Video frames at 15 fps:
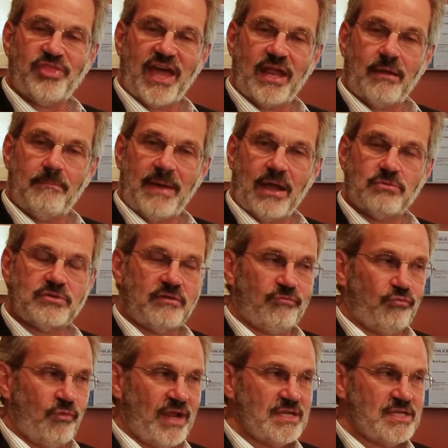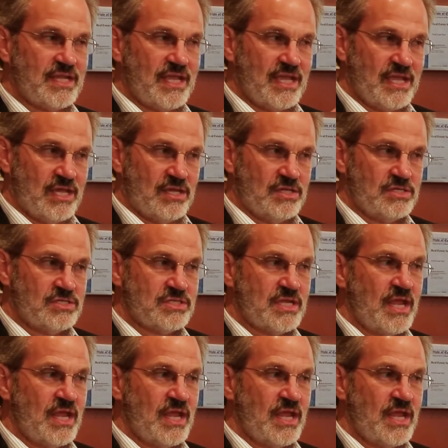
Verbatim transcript: that amount of rent is